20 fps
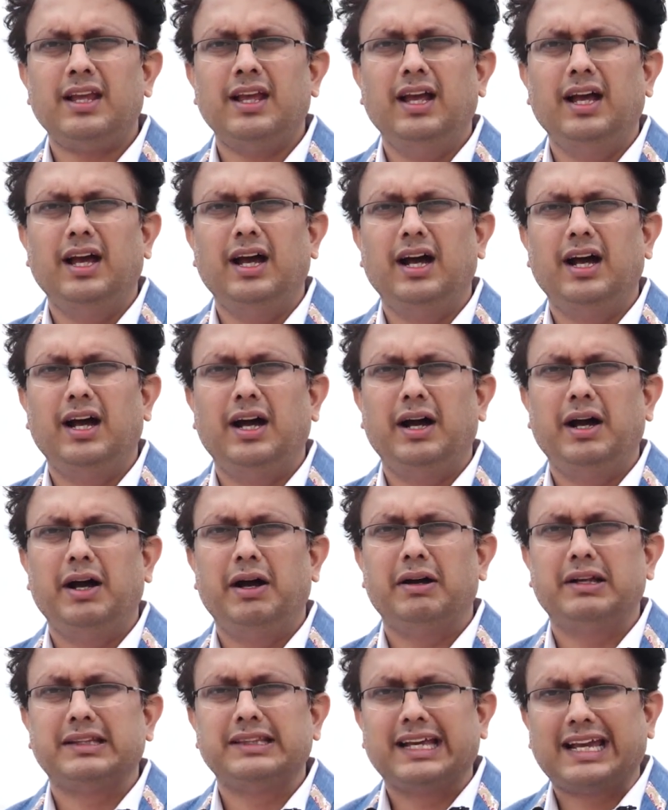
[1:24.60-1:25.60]

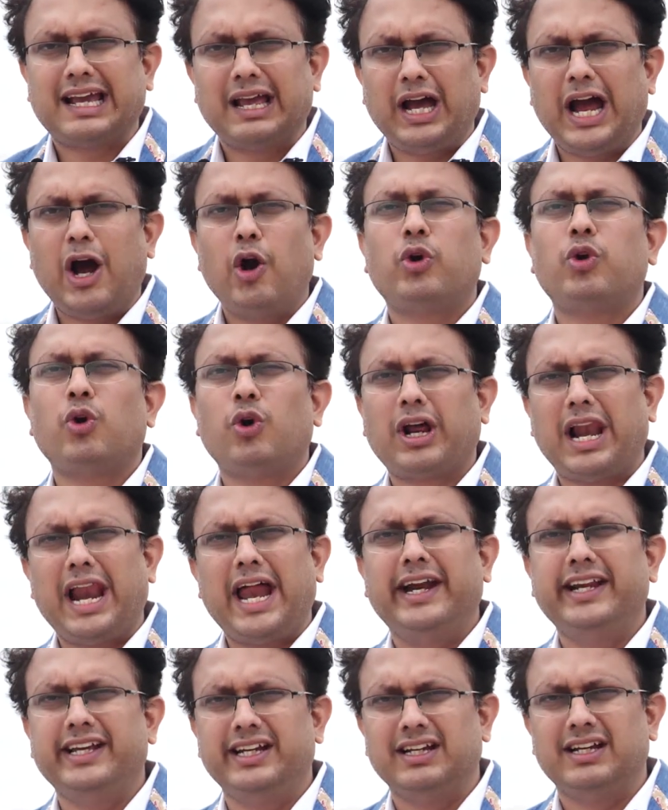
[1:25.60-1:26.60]
auto
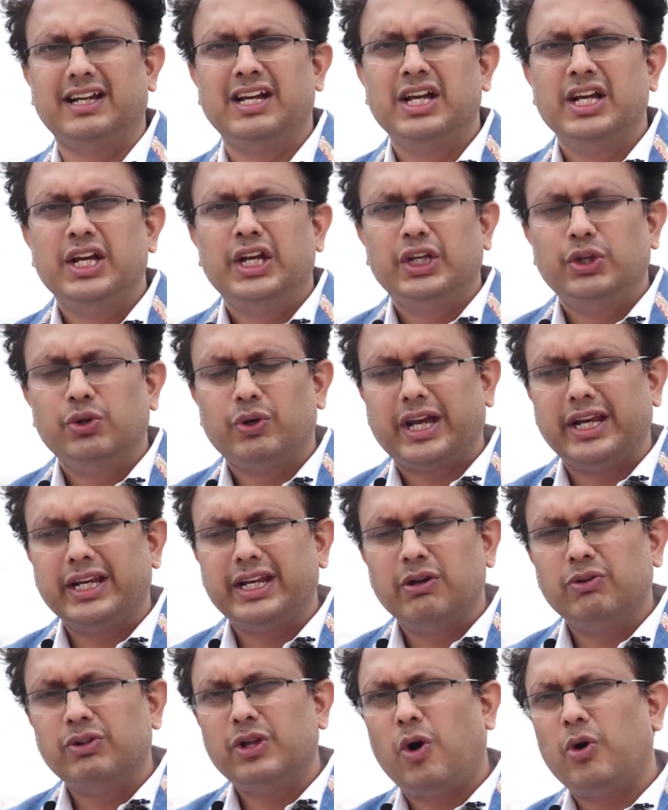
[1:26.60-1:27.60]
cladding. You can
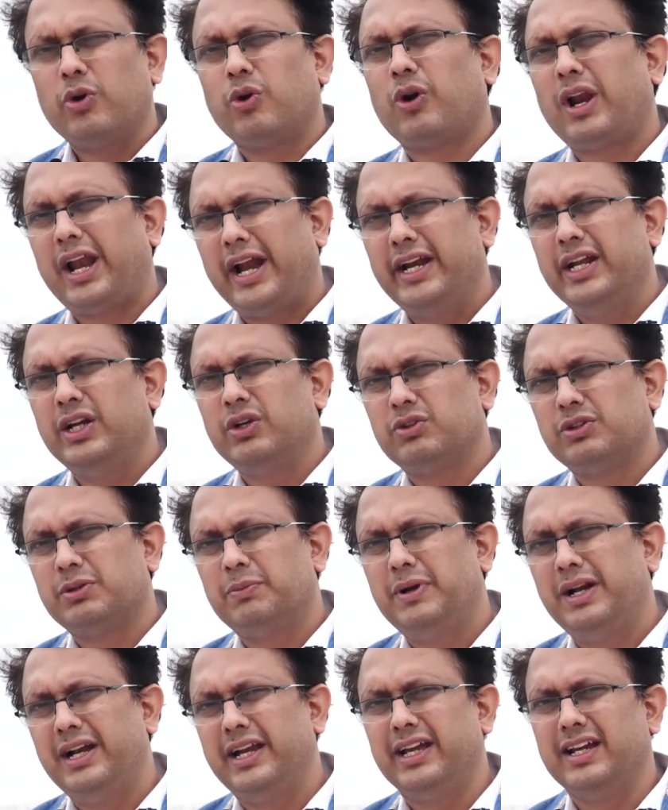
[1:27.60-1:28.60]
give the auto cladding to the
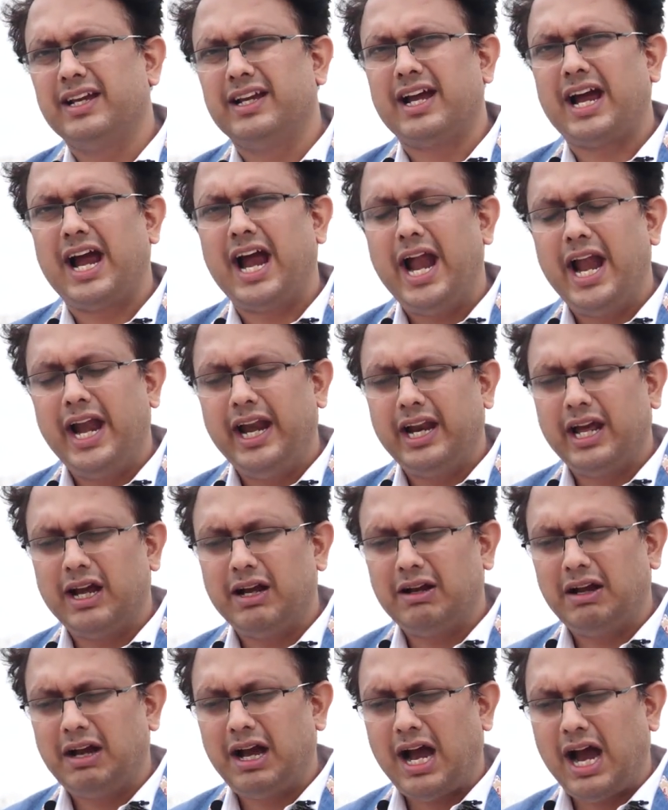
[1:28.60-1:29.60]
building, and
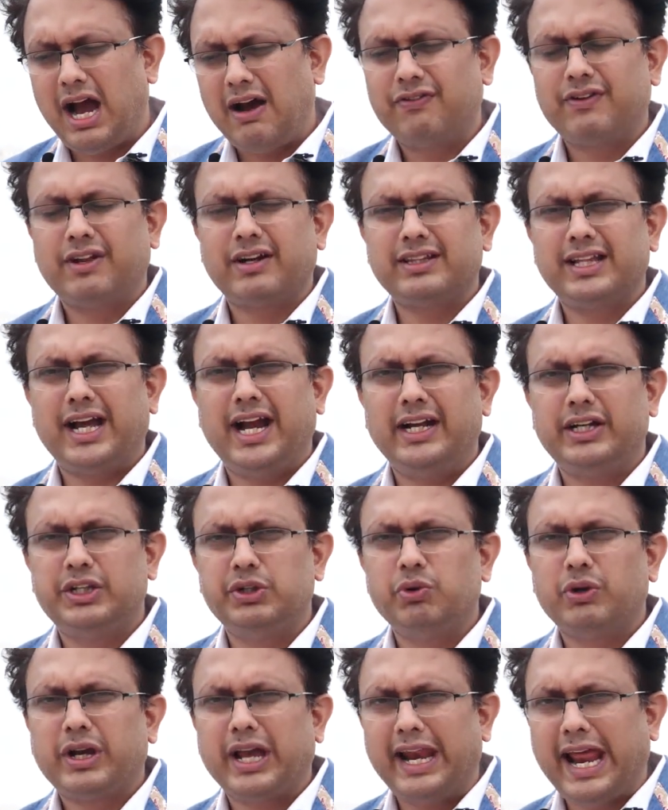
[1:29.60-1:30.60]
after that
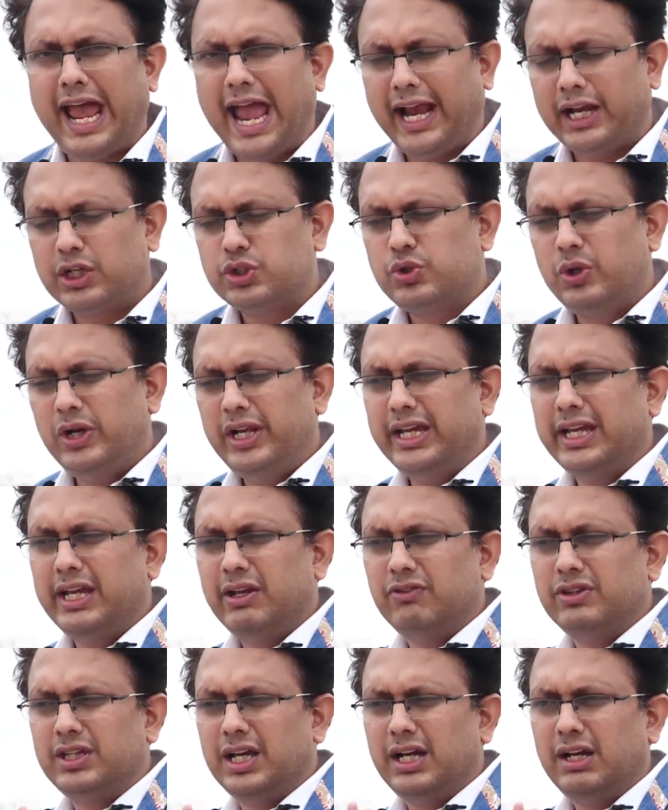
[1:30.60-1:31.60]
you can actually
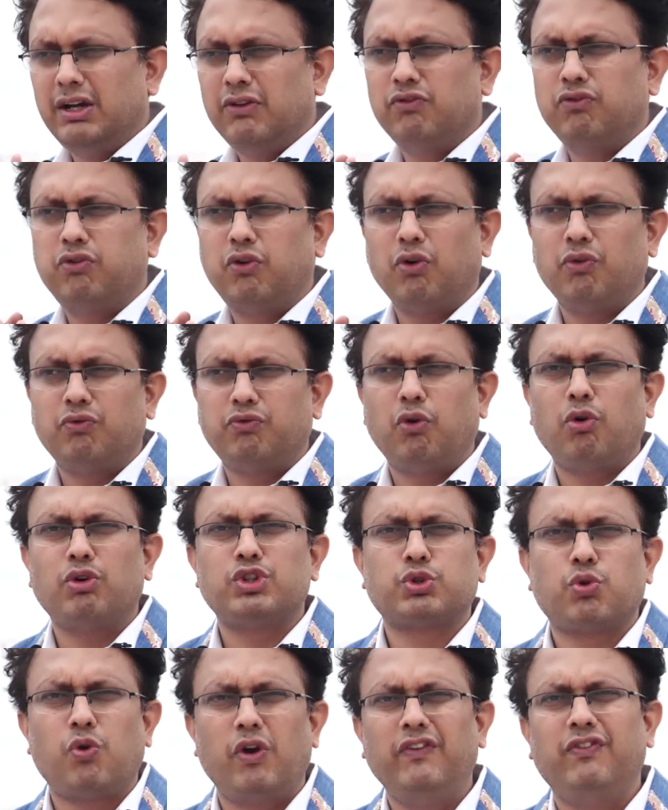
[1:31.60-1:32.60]
give the
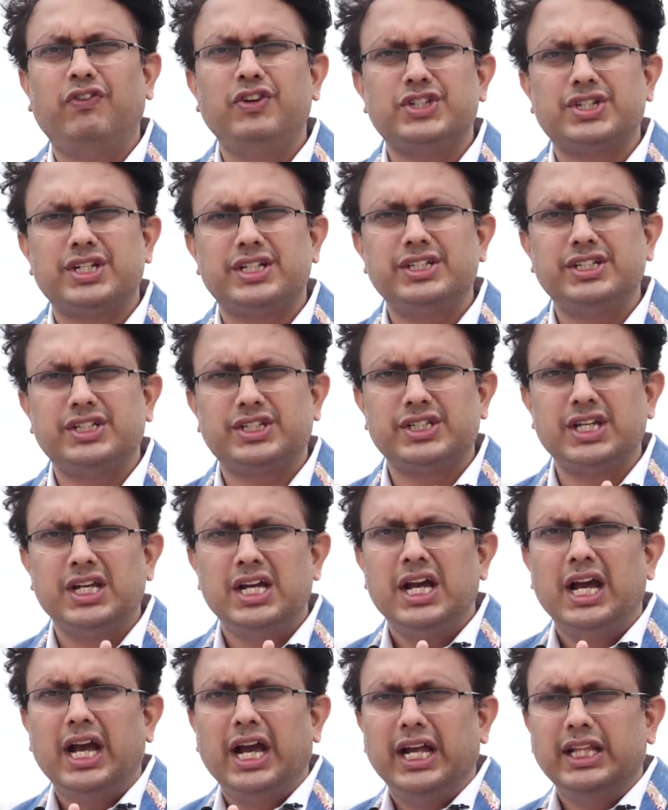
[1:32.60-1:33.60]
force coefficients
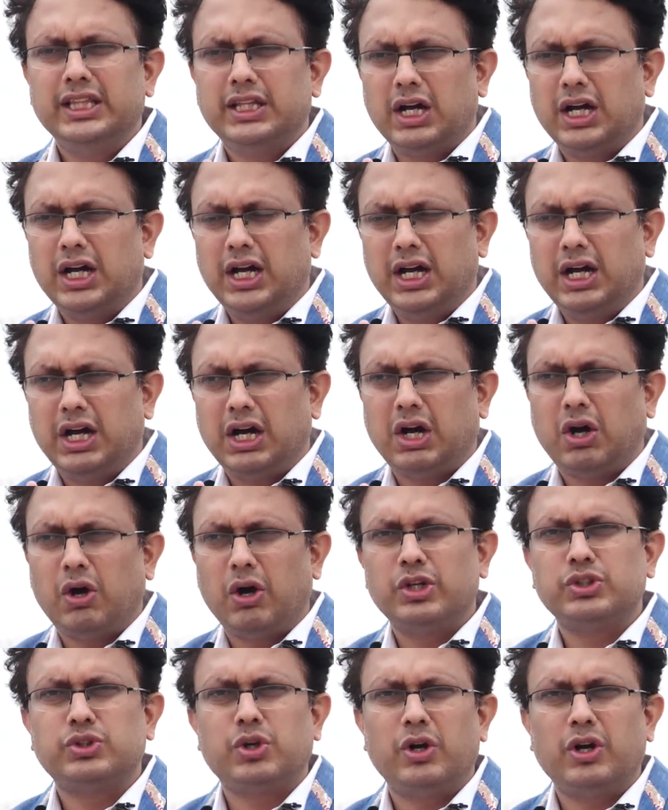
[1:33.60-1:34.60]
in the
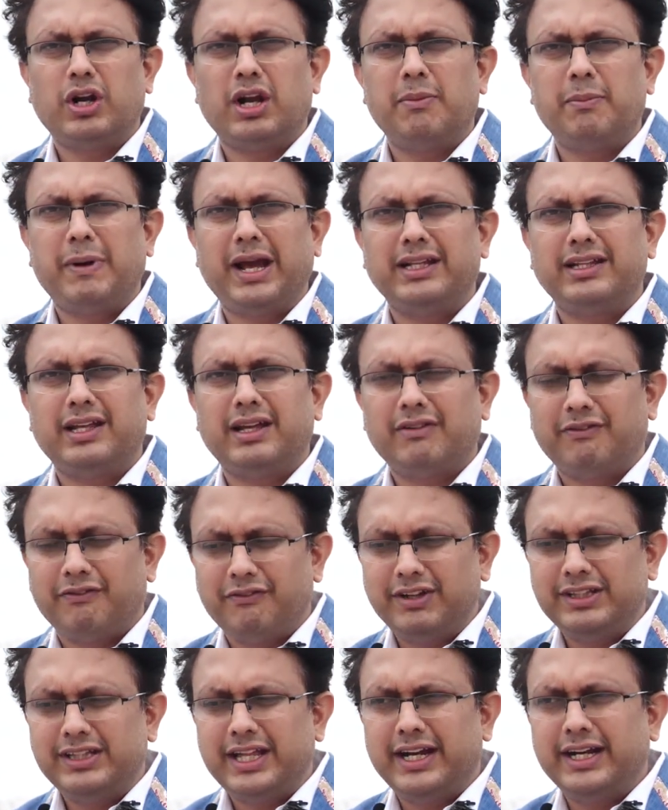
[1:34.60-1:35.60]
horizontal manner,
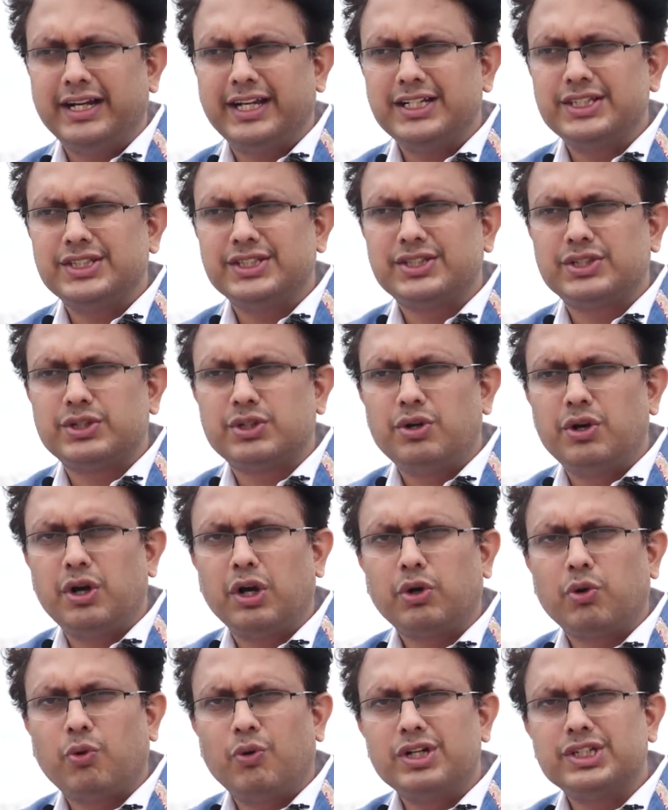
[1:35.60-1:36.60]
whether it is
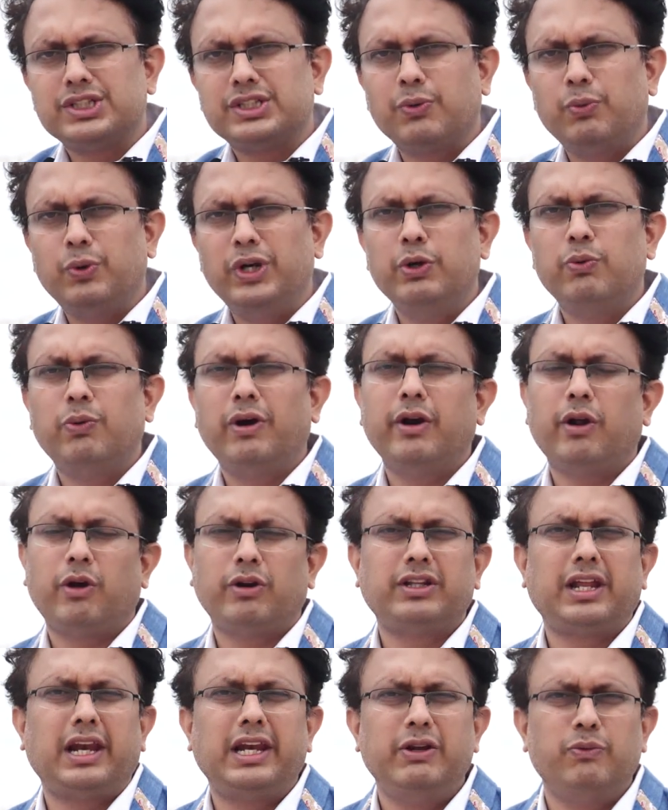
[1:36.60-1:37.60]
towards the windward or
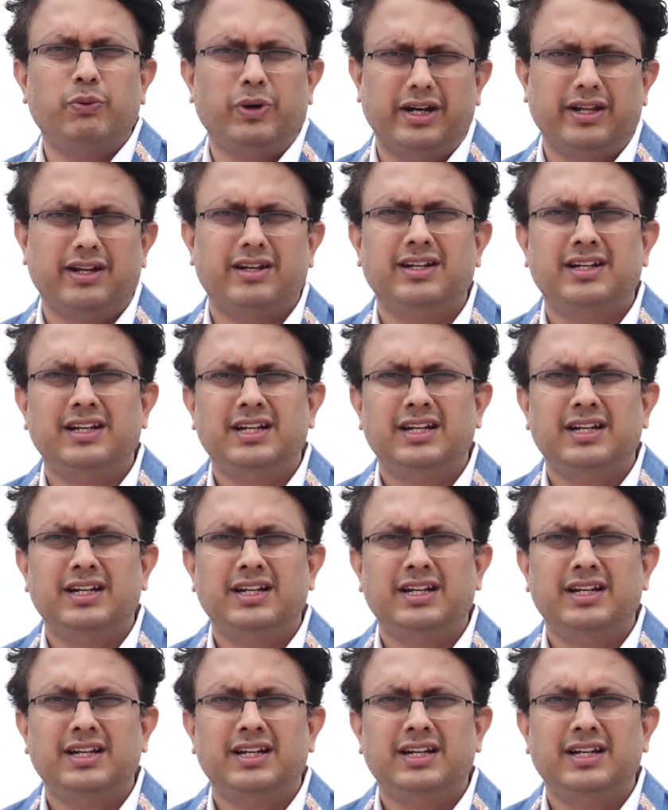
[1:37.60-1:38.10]
the leeward.